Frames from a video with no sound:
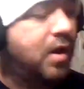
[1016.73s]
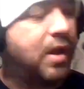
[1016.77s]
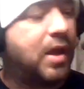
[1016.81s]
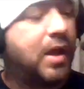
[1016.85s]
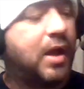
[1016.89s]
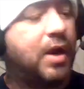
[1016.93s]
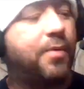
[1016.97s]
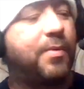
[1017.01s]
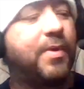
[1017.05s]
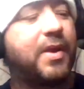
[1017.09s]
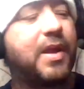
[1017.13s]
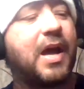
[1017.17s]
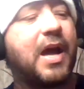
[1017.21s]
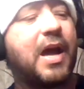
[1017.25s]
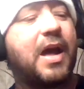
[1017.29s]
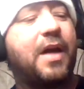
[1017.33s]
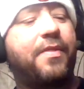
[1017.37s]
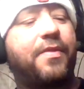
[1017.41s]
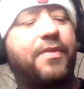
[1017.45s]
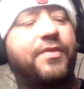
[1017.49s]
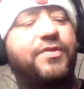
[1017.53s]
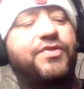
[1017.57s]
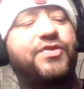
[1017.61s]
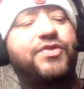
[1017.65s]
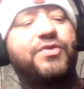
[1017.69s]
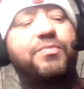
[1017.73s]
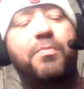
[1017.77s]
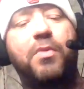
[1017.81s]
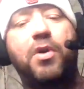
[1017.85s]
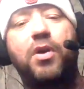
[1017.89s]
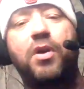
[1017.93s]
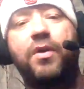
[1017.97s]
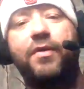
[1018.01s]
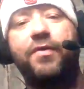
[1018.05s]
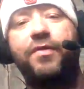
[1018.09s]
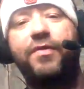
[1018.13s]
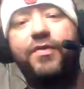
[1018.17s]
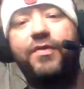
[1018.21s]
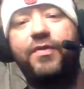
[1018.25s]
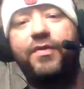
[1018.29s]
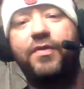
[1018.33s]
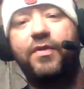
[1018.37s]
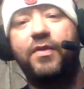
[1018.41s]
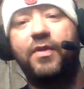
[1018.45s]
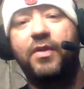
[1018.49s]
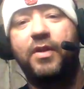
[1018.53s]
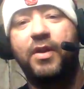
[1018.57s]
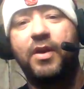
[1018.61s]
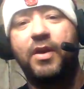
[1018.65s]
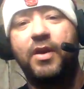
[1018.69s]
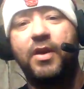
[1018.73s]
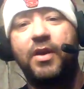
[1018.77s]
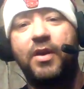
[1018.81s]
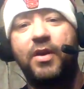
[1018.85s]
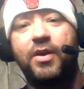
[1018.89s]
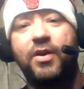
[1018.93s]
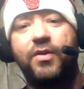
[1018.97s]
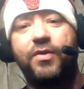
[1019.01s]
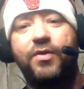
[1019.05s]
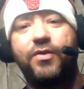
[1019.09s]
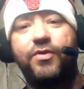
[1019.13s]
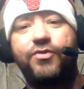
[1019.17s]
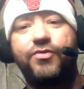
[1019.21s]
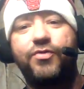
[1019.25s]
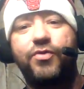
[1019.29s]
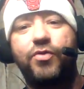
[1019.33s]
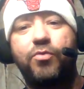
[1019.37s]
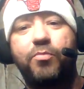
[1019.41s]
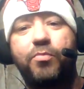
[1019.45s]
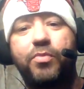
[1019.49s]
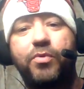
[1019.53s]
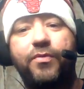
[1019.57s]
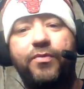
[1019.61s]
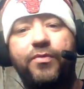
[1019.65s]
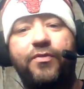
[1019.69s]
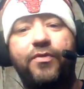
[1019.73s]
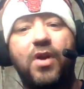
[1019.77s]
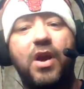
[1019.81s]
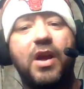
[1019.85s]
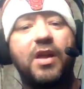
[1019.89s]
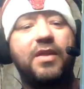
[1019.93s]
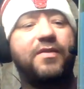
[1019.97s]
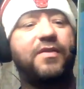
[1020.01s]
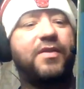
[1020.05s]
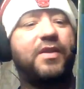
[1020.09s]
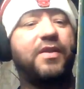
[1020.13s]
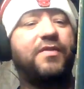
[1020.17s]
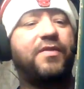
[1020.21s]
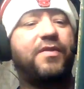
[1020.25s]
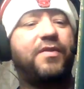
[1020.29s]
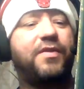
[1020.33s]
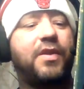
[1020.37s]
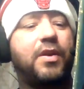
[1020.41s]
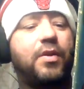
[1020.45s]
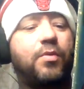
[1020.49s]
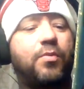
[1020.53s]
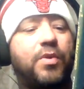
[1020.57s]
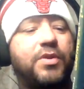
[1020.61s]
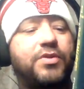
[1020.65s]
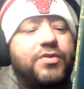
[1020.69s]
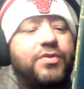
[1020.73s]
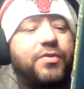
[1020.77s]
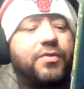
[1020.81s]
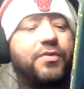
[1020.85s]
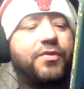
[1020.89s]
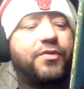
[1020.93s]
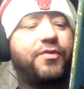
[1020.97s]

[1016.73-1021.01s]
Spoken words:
Here we got The Smurfs, The True Blue Friends. This is the original